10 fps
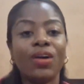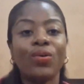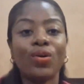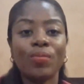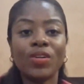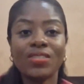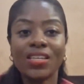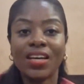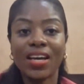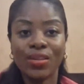I'll come out
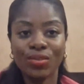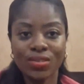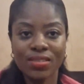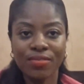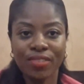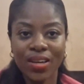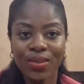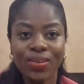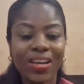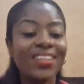here and notify
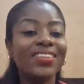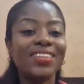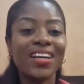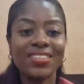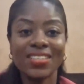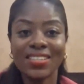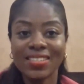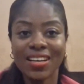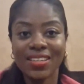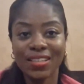you, and that's
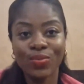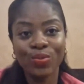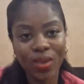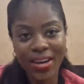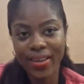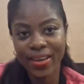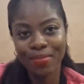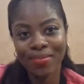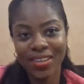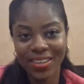exactly why
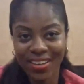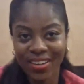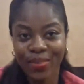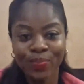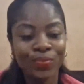I'm here.